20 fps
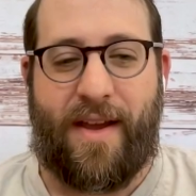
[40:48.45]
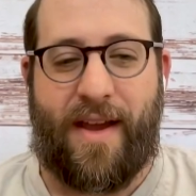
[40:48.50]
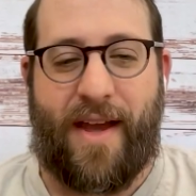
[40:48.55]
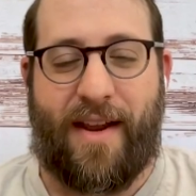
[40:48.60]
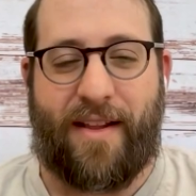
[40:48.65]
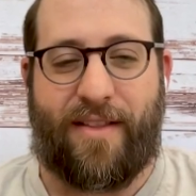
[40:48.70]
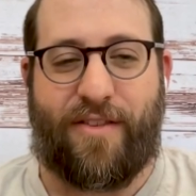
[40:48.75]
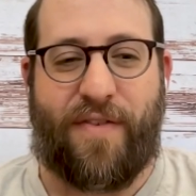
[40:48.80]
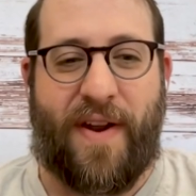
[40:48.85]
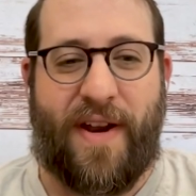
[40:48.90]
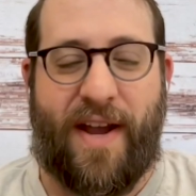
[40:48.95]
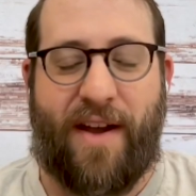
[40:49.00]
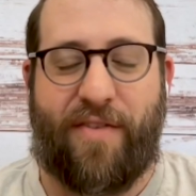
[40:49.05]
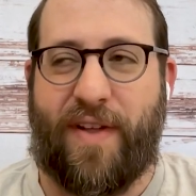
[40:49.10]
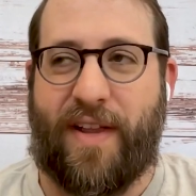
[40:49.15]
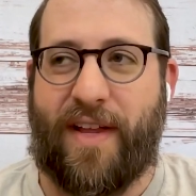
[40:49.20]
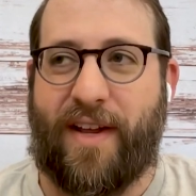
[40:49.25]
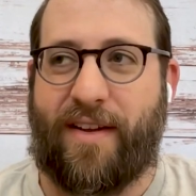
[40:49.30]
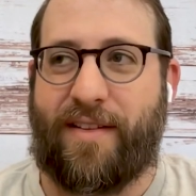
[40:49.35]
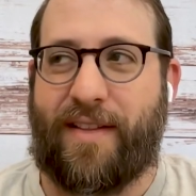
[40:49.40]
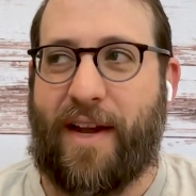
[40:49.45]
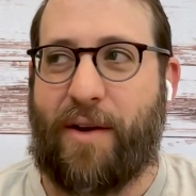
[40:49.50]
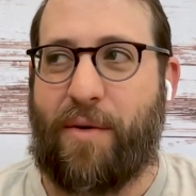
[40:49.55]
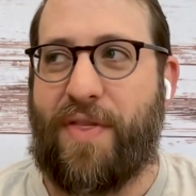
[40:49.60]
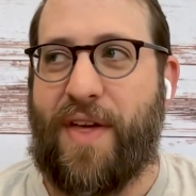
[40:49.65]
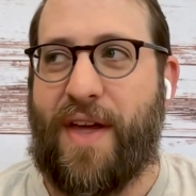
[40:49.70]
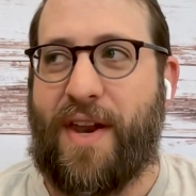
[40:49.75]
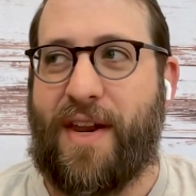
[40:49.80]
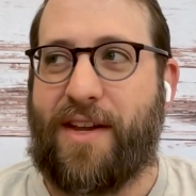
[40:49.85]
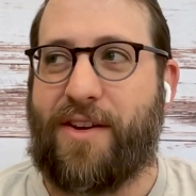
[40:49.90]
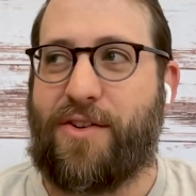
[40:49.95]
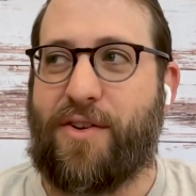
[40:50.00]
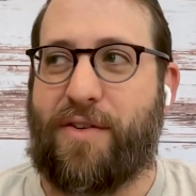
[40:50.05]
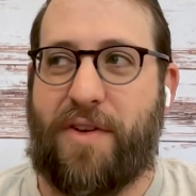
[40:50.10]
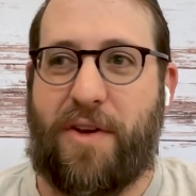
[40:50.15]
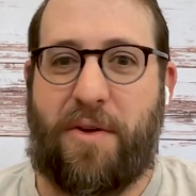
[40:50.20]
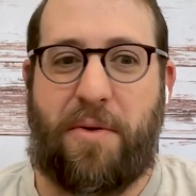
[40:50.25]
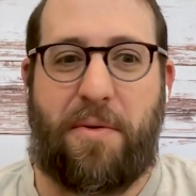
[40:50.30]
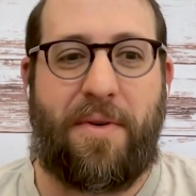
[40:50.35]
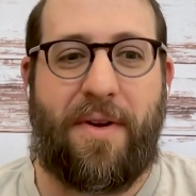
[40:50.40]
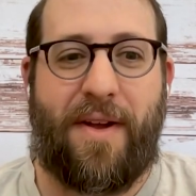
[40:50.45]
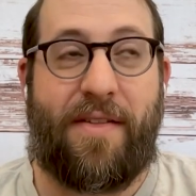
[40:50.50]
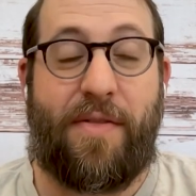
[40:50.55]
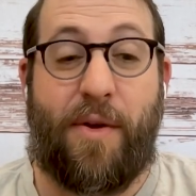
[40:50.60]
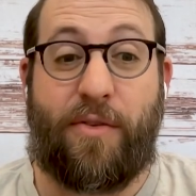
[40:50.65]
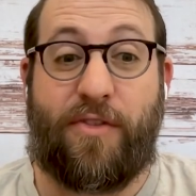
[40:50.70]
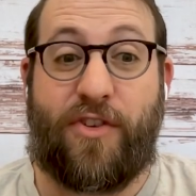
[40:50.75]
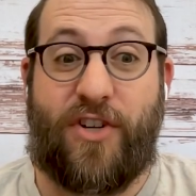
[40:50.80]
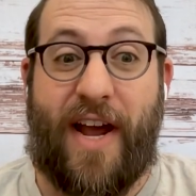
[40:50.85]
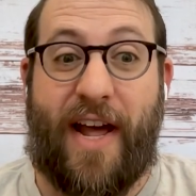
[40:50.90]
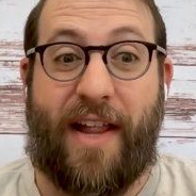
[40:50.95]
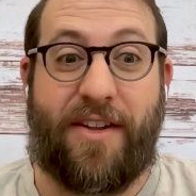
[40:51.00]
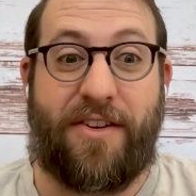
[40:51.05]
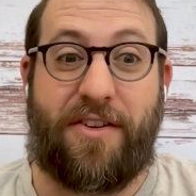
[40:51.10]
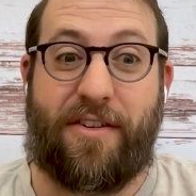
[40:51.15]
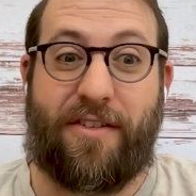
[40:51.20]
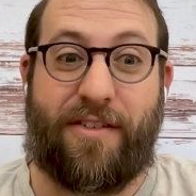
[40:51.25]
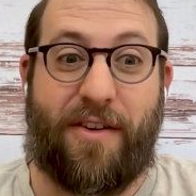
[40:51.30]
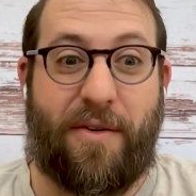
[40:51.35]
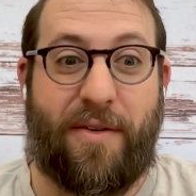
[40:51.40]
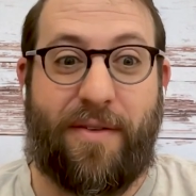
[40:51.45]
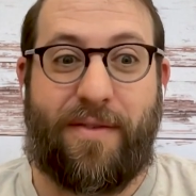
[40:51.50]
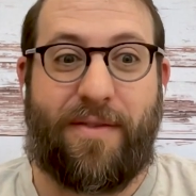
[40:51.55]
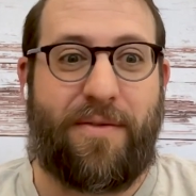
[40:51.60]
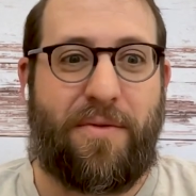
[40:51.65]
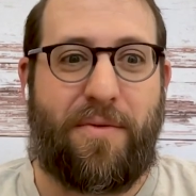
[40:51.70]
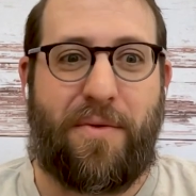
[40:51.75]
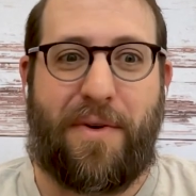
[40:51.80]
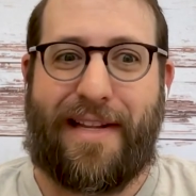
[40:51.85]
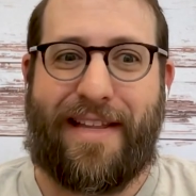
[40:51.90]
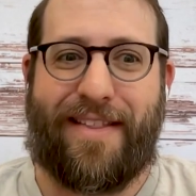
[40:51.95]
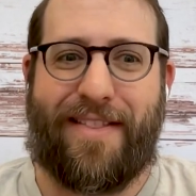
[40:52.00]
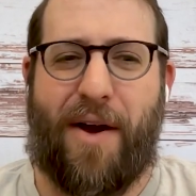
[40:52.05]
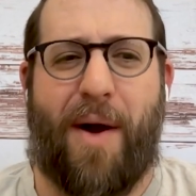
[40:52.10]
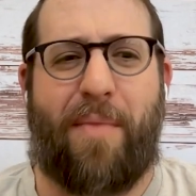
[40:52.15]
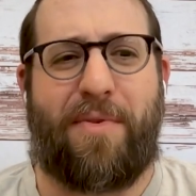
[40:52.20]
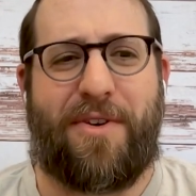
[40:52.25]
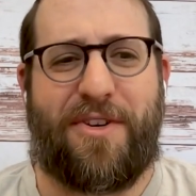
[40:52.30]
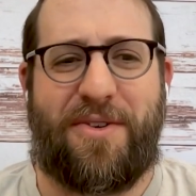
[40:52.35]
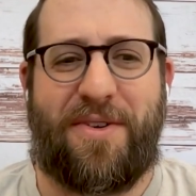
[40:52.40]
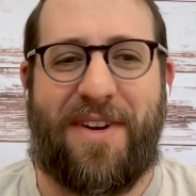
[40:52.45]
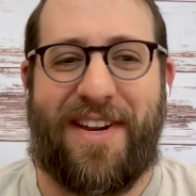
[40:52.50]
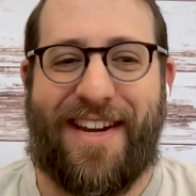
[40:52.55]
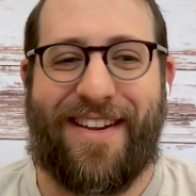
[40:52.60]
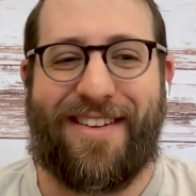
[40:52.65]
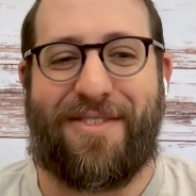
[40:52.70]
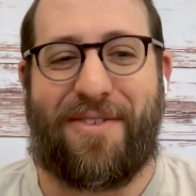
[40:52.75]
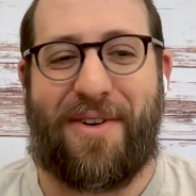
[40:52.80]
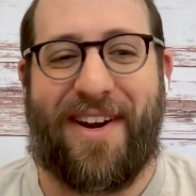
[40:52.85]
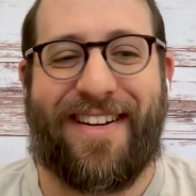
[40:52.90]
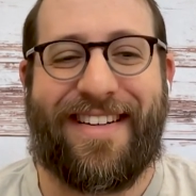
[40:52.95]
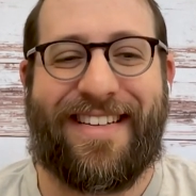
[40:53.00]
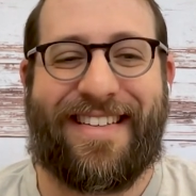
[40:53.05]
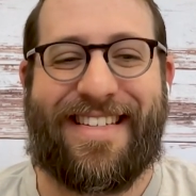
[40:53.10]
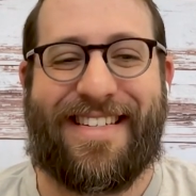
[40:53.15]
And it's funny, I feel like with any interview, those challenges are really the opportunities, right?